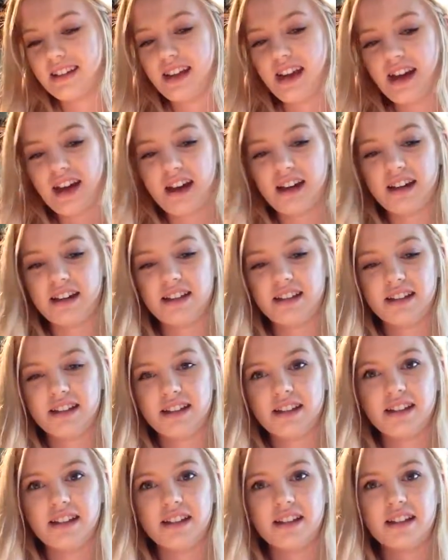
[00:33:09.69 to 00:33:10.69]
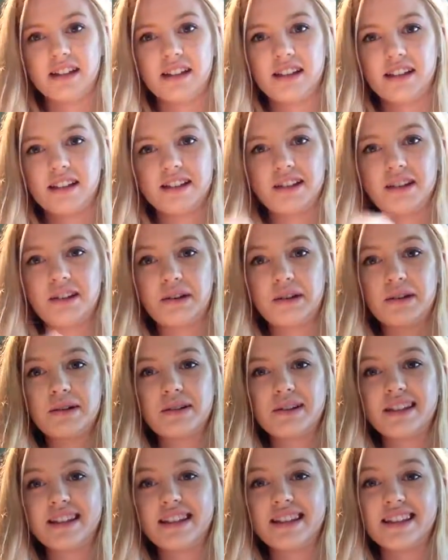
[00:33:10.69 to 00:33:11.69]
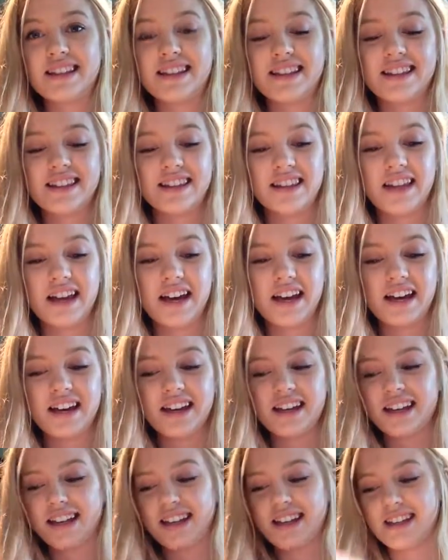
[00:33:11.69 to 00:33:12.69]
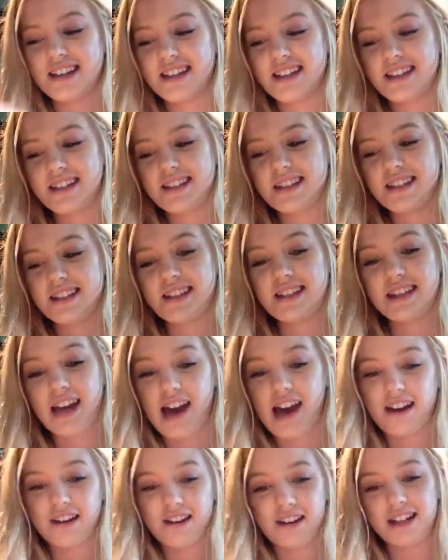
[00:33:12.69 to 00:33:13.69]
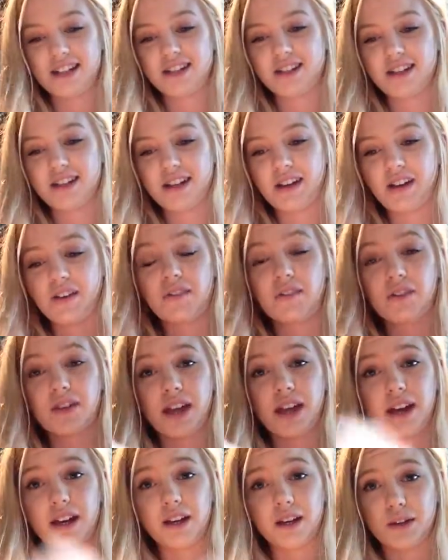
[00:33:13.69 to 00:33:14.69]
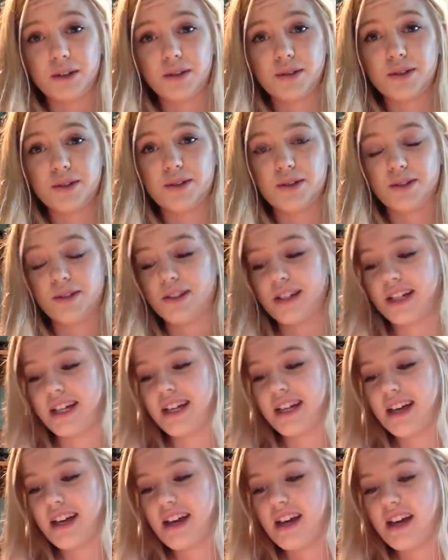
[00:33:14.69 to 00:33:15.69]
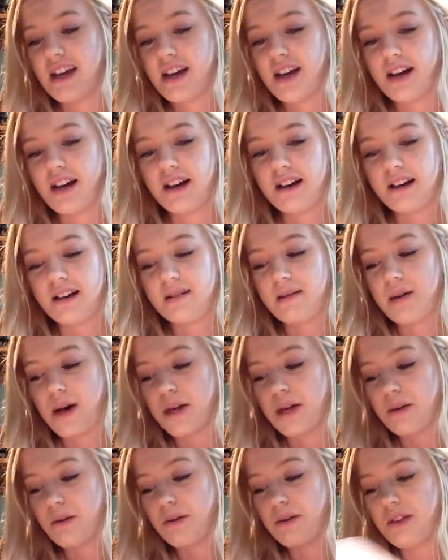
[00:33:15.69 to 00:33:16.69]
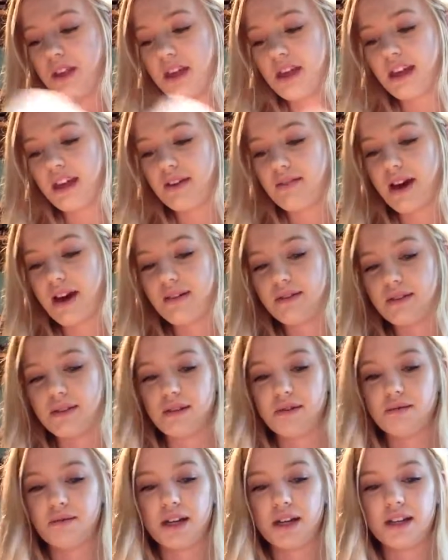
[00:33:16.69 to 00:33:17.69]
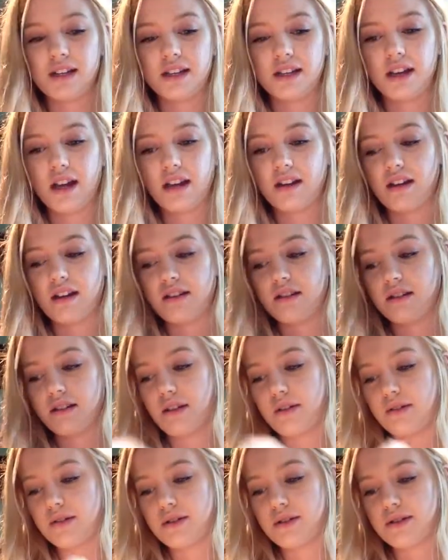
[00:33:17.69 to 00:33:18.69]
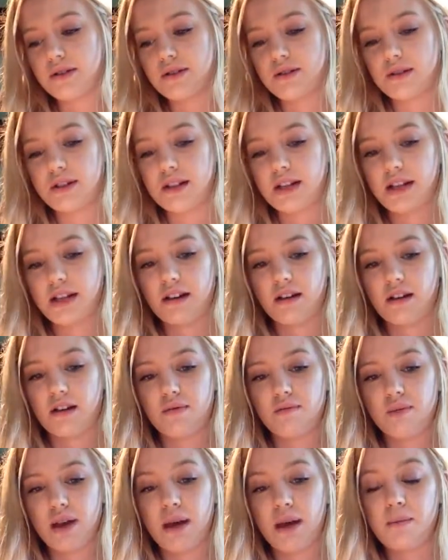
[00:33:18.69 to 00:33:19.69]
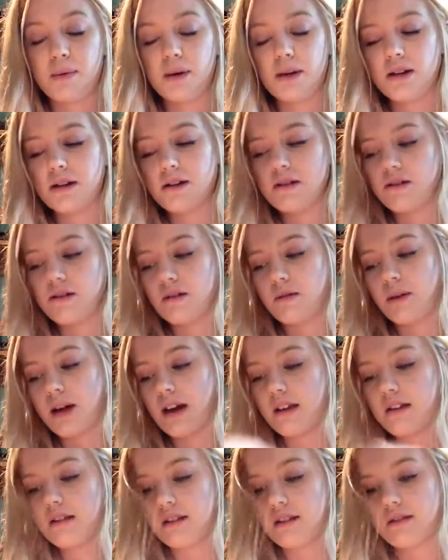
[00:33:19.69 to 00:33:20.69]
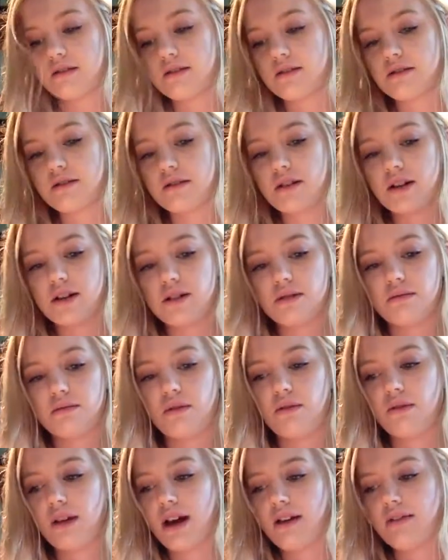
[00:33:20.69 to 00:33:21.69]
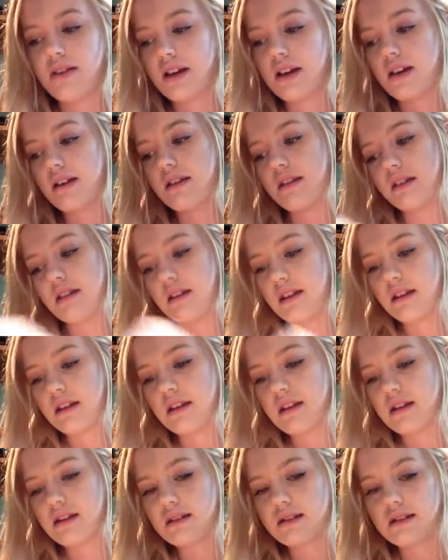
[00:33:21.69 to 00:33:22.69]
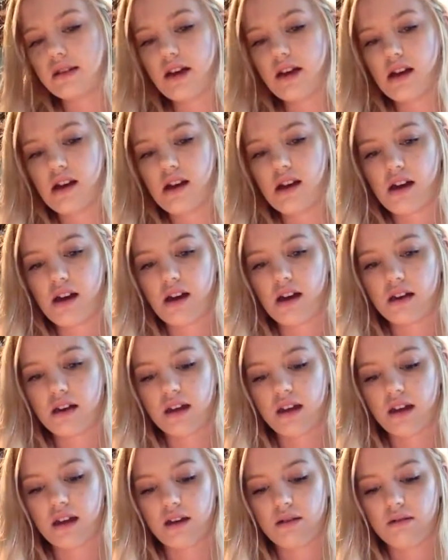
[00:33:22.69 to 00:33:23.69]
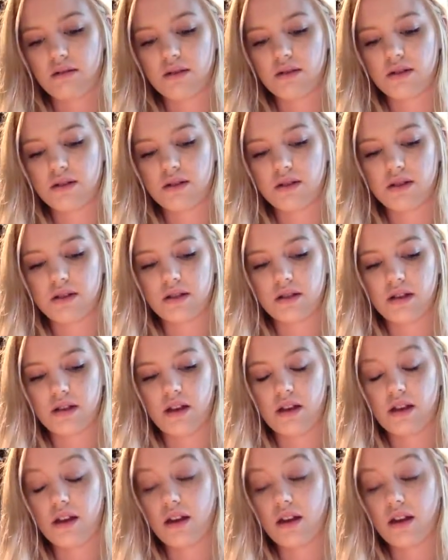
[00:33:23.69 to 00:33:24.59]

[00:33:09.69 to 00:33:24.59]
yeah, so that is the diary entry for that ghost story. I don't think I've ever written another ghost story on paper, so my other ghost stories won't have anything like this. I think I was just